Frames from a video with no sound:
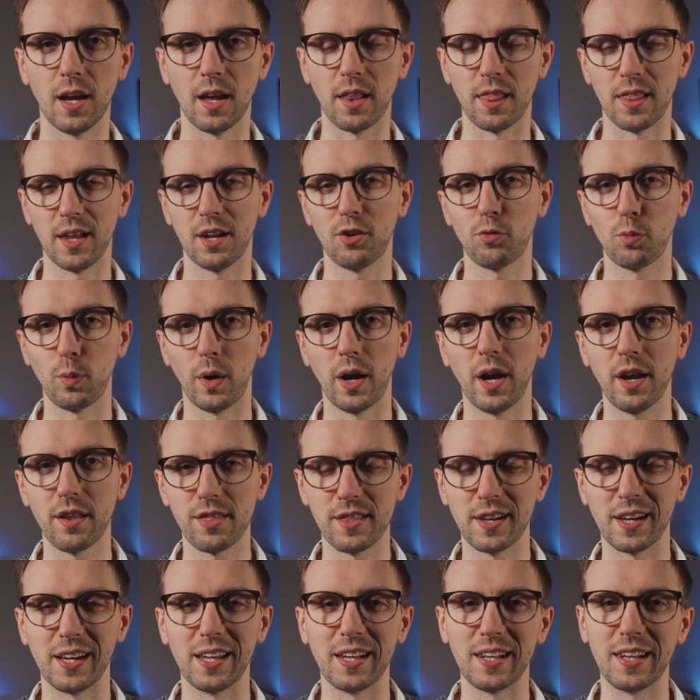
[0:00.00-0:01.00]
And that's why I
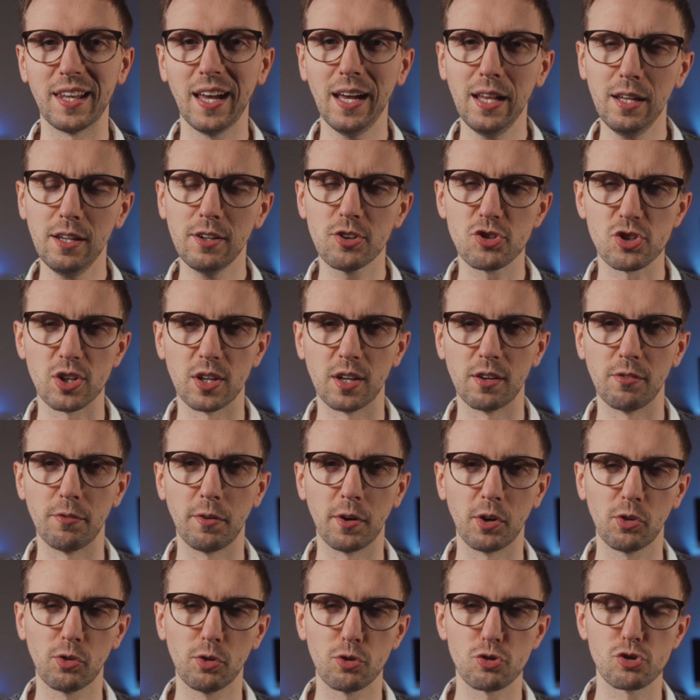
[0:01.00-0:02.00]
think intelligent
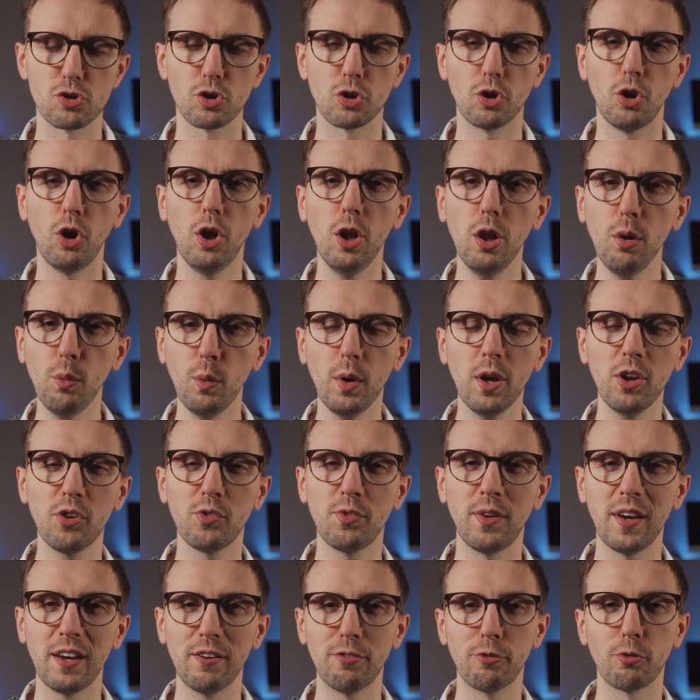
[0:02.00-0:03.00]
investors should always
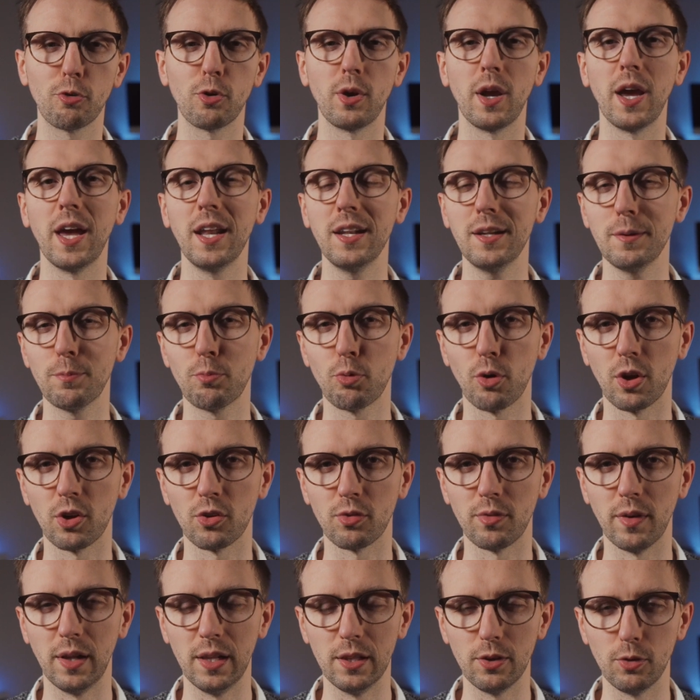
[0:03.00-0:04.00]
favor enterprise
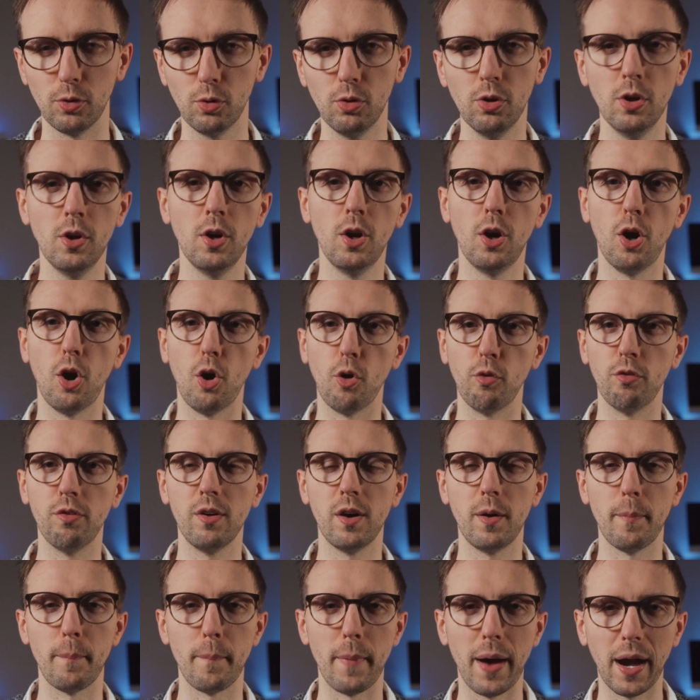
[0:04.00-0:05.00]
value
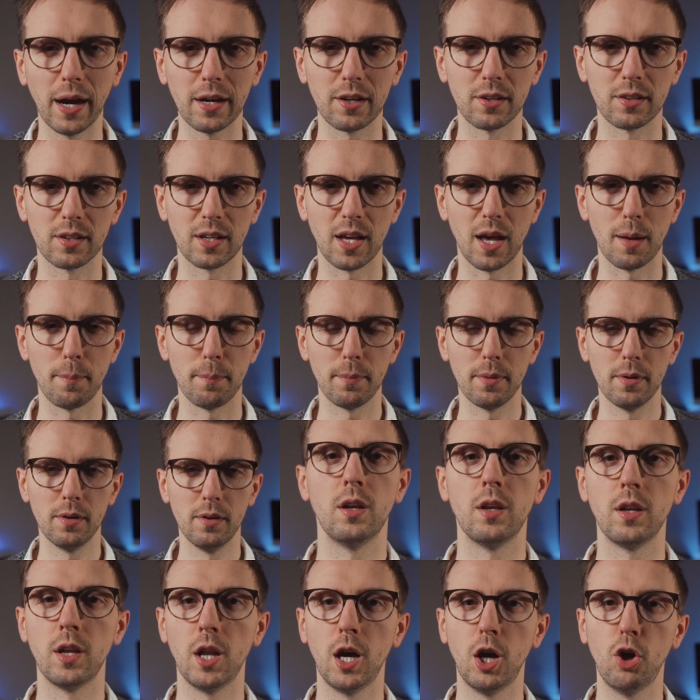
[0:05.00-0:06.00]
over market cap.
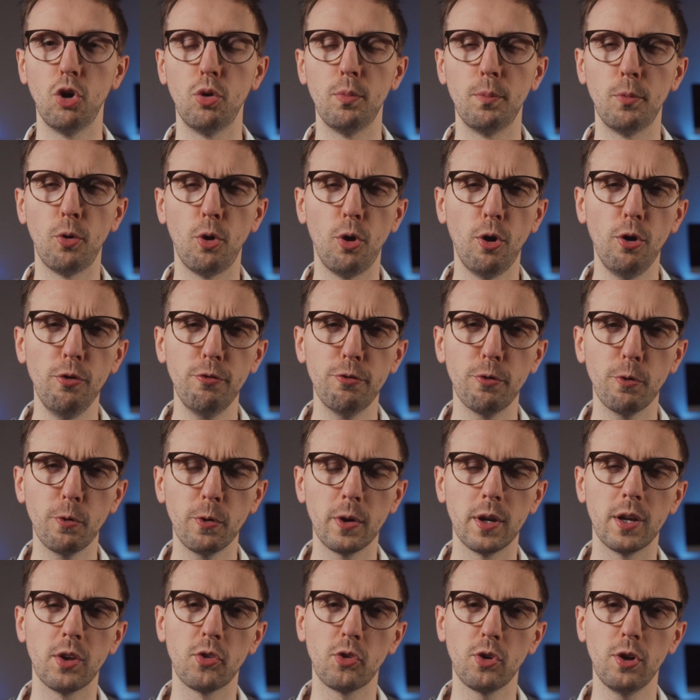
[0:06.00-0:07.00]
Now, moreover,
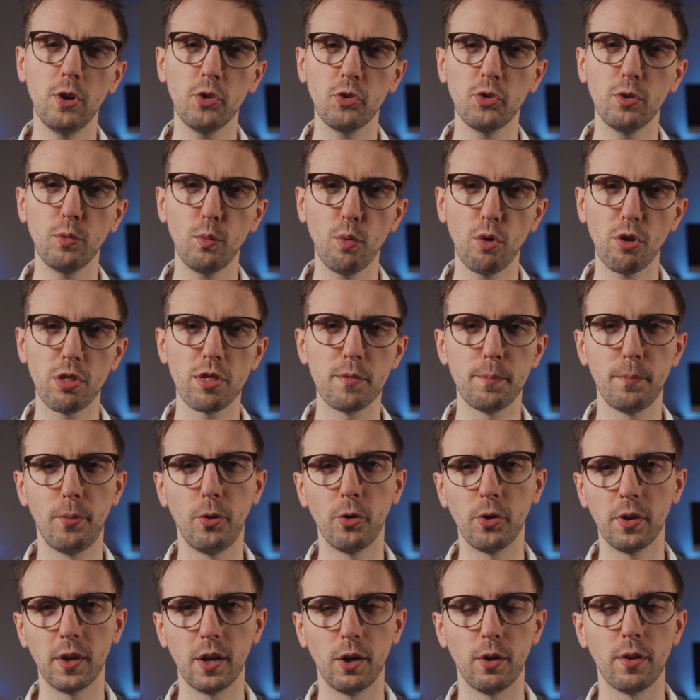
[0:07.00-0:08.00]
it is also worth
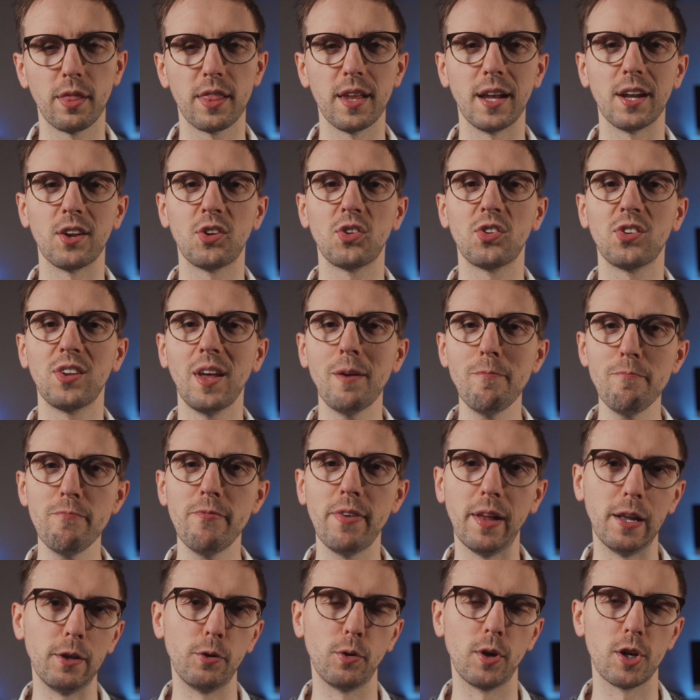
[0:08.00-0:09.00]
pointing out that some
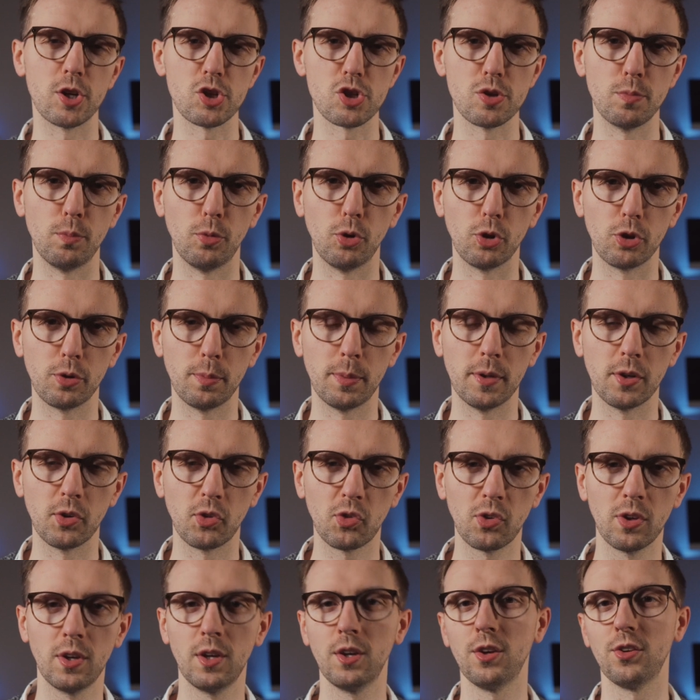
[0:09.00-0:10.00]
valuation
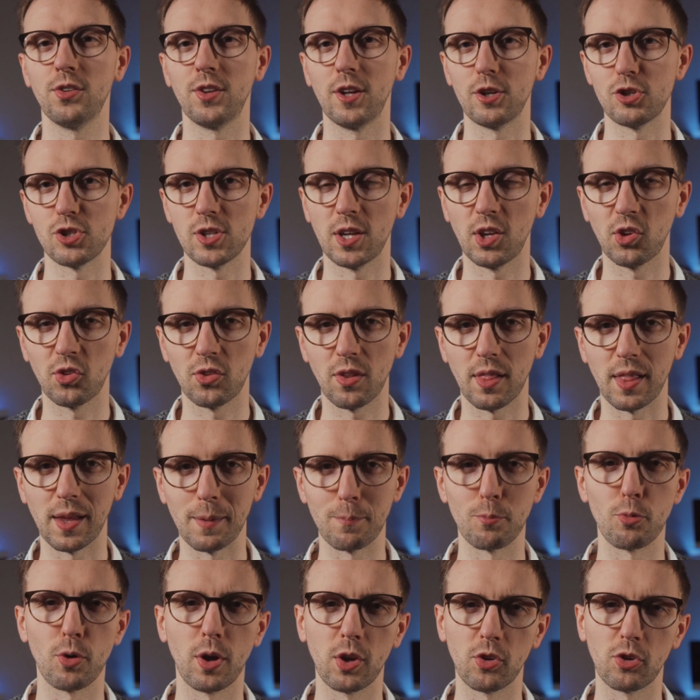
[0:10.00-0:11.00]
multiples, such as the
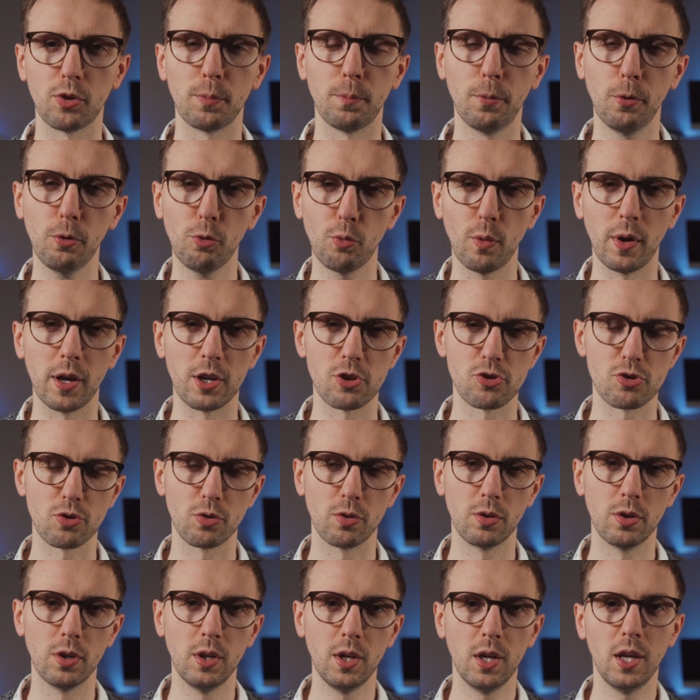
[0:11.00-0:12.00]
price-to-book ratio,
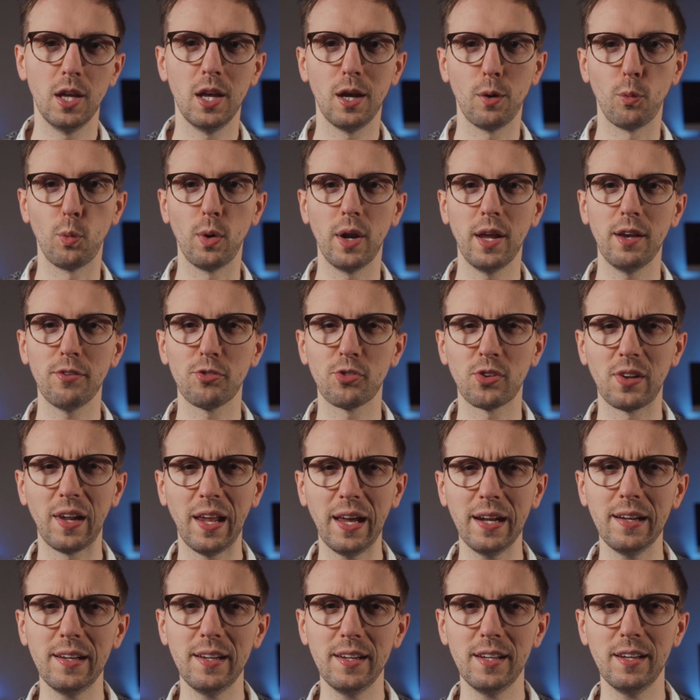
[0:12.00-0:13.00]
will have
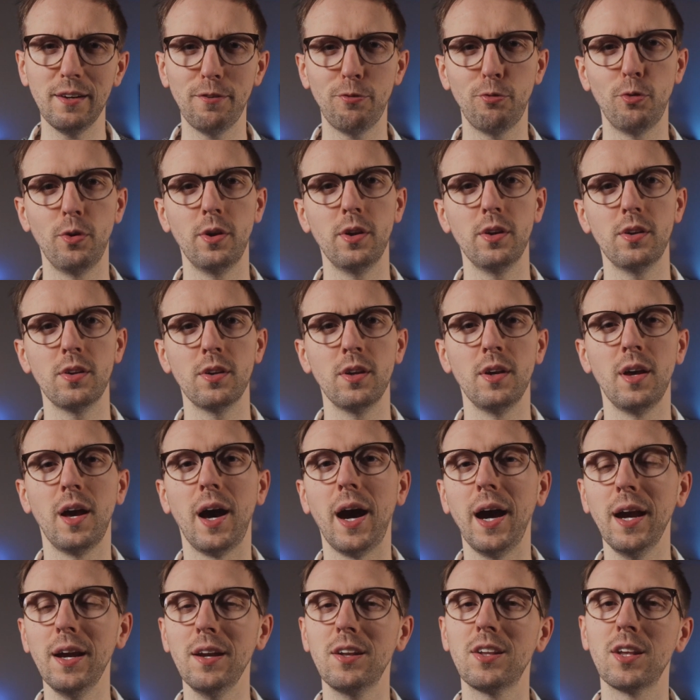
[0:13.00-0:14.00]
slightly different
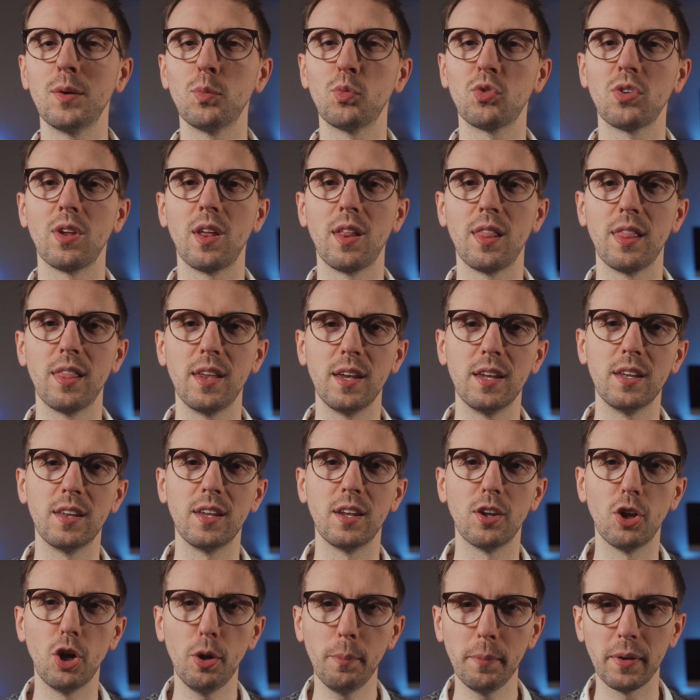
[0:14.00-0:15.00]
items in the
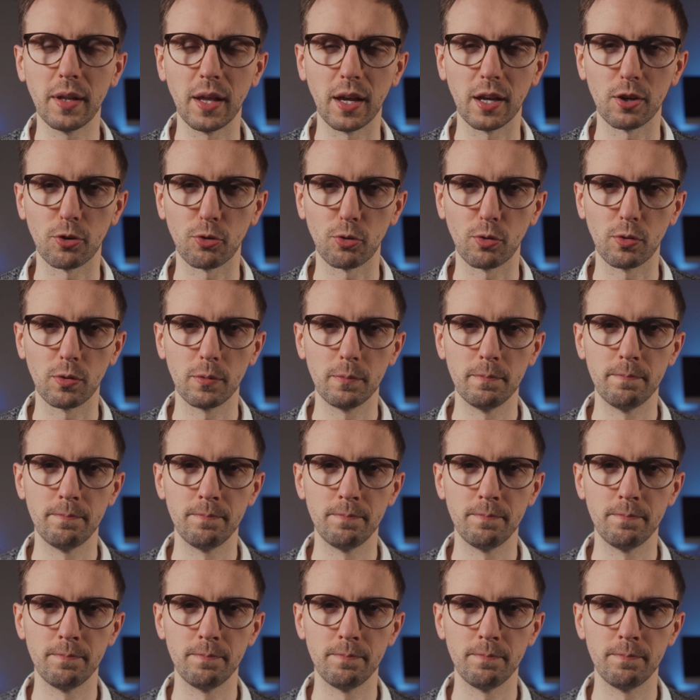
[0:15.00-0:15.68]
denominator.